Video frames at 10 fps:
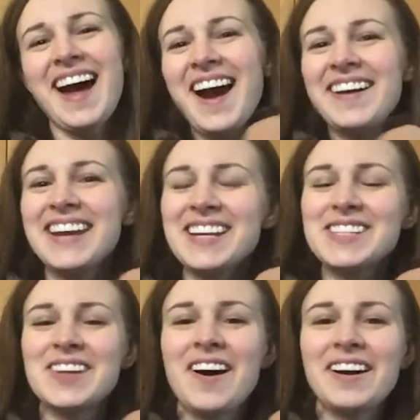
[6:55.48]
Our next
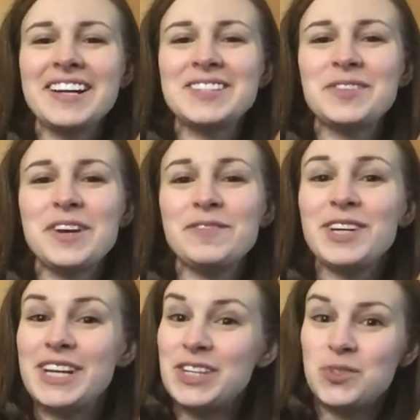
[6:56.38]
song is great for
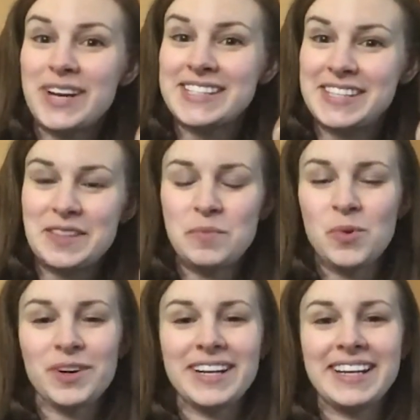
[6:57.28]
getting dressed in the
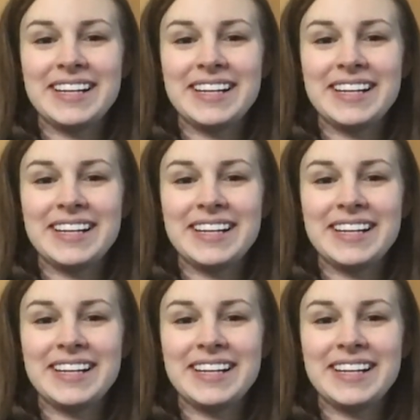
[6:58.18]
morning,